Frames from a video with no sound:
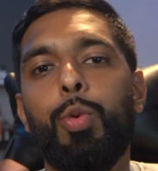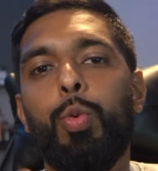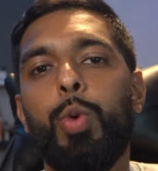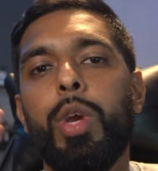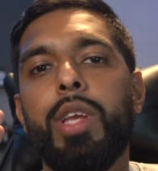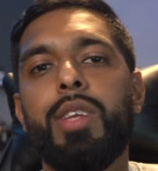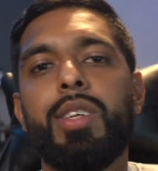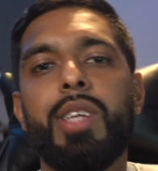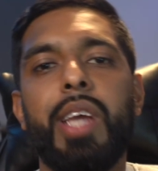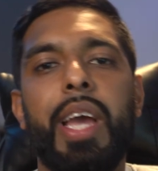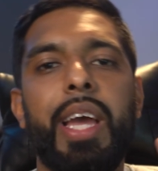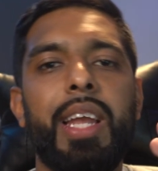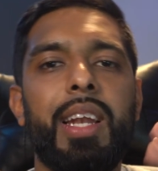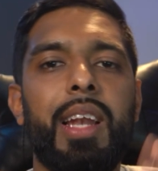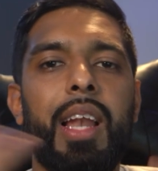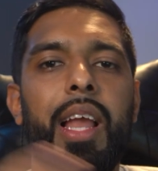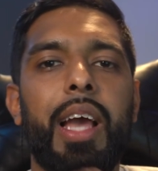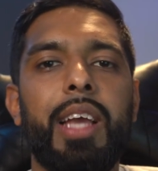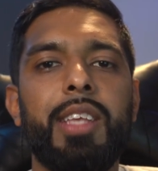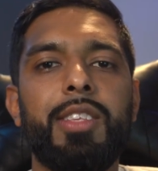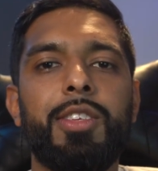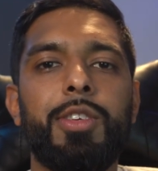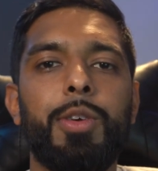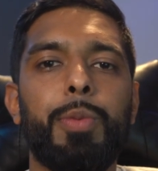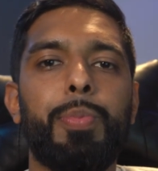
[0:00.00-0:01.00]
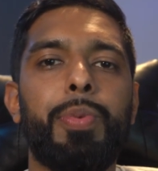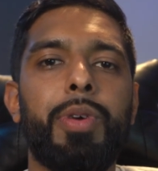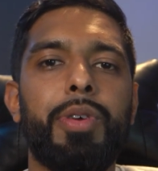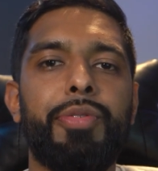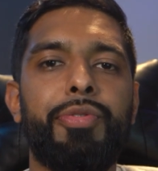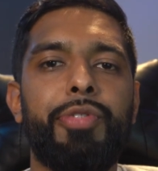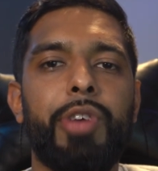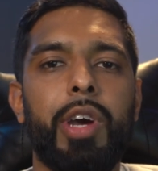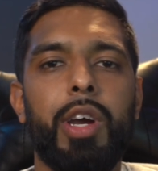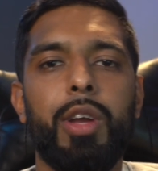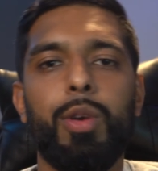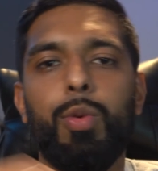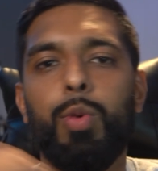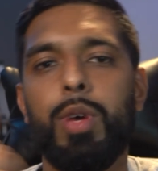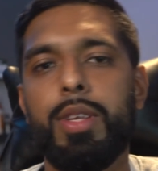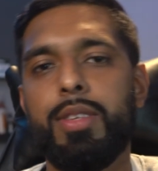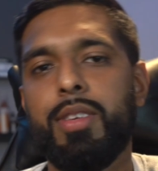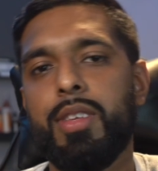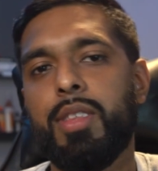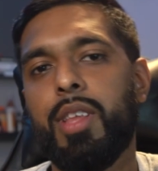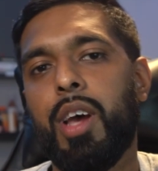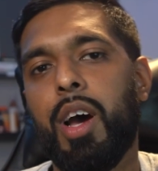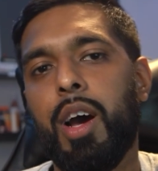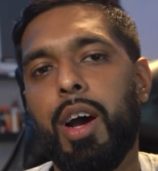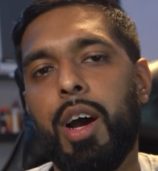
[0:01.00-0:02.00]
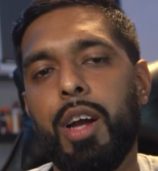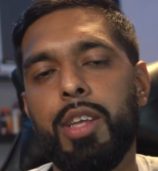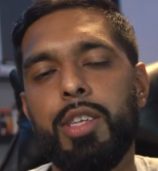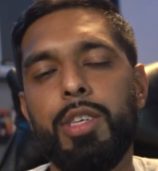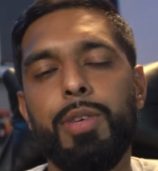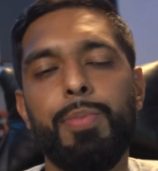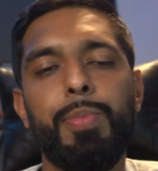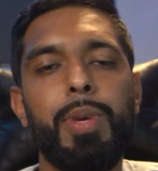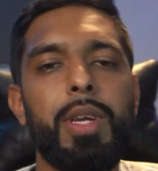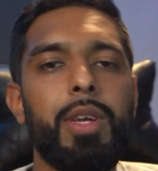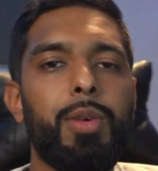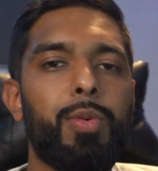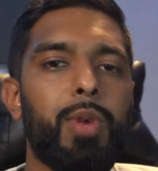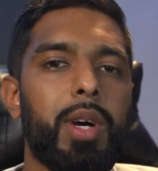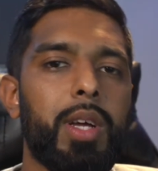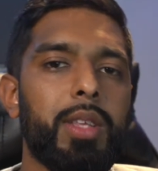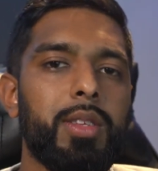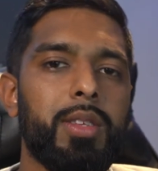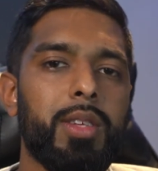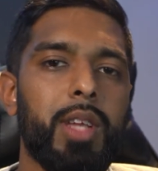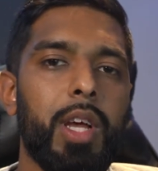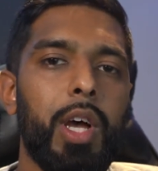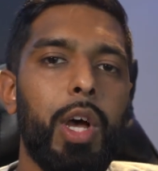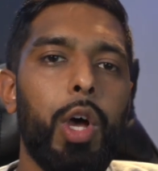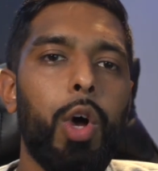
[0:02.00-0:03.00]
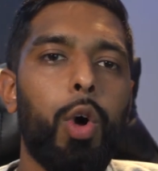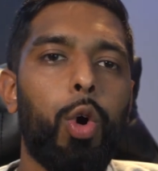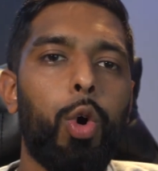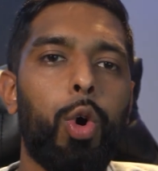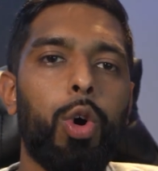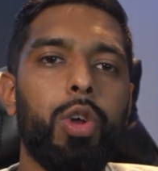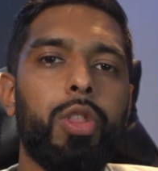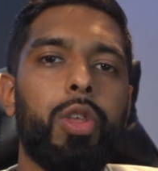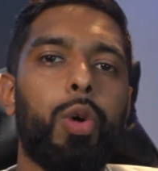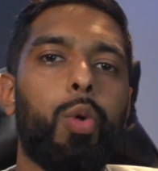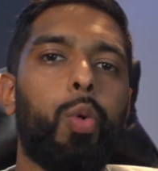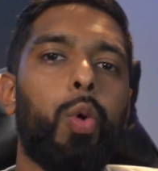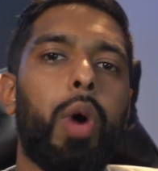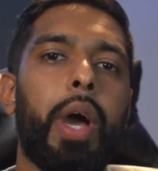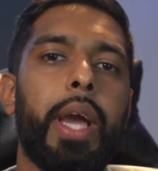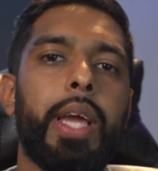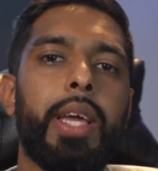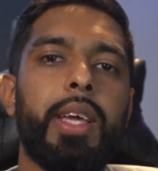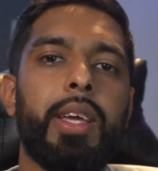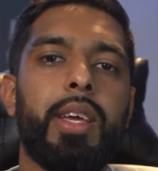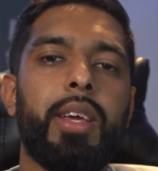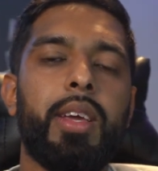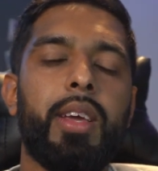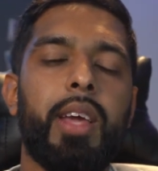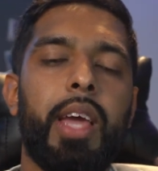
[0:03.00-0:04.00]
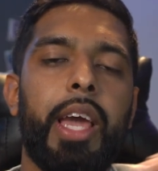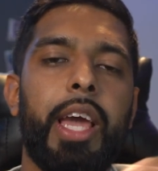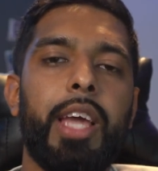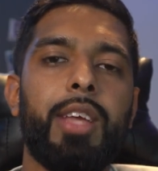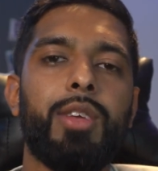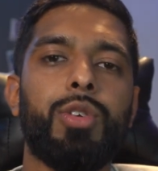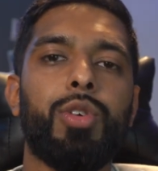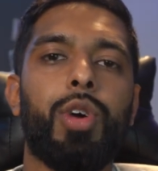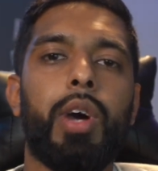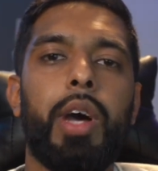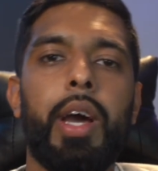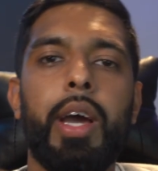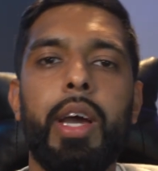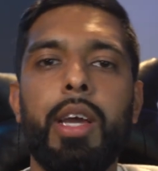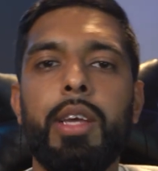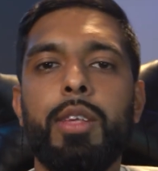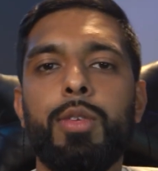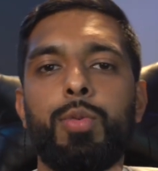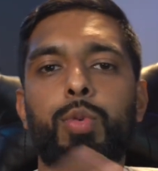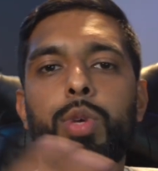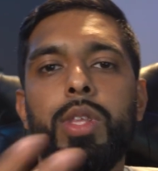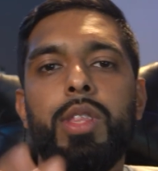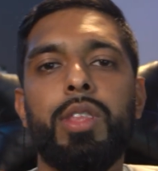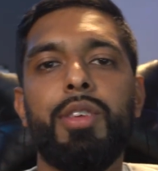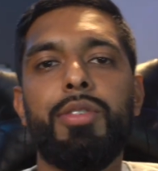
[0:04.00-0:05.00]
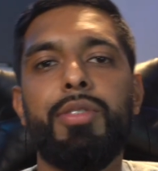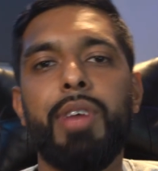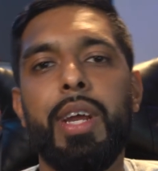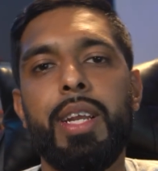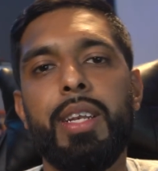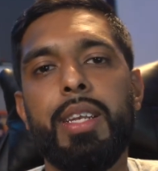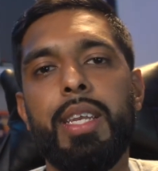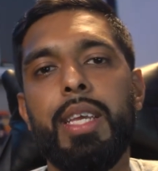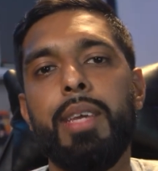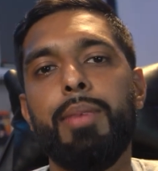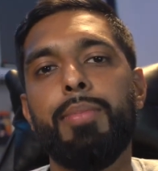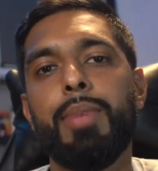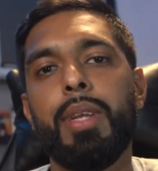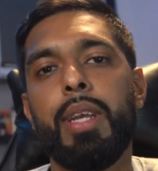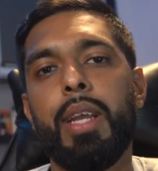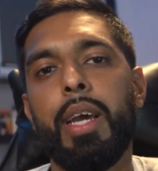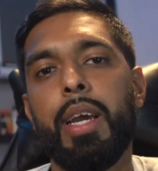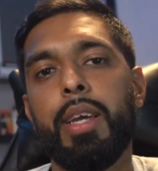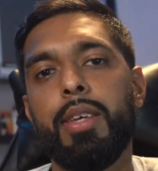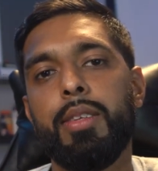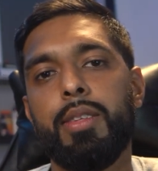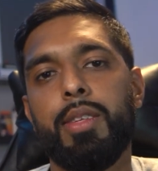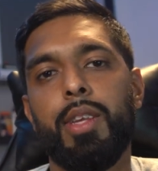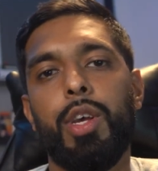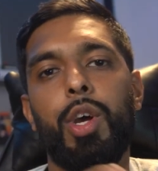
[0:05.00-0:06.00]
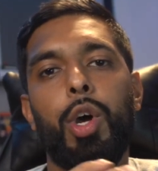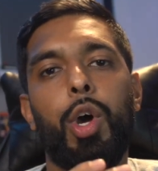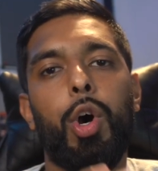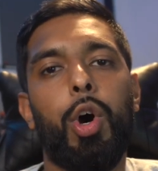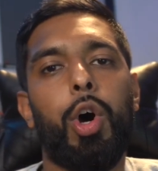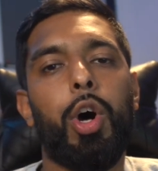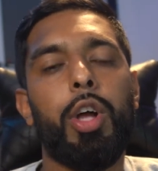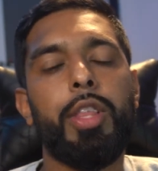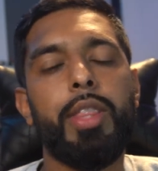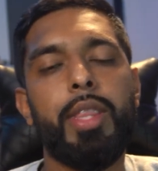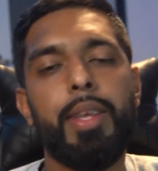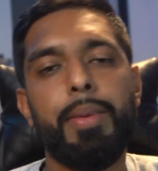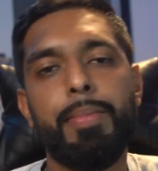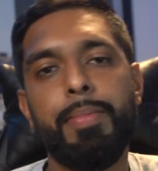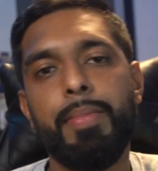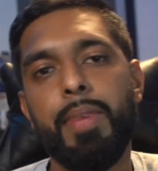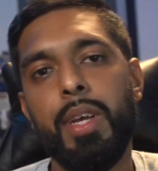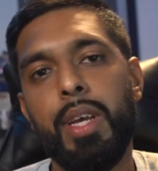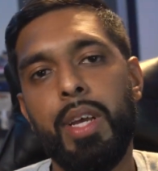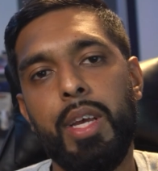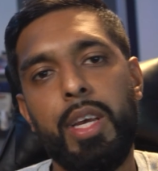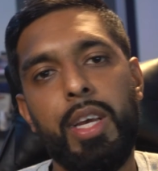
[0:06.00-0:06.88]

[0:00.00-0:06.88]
which headlights you preferred. Was it the RGB ones or the white angel eyes with the red demon eyes on them?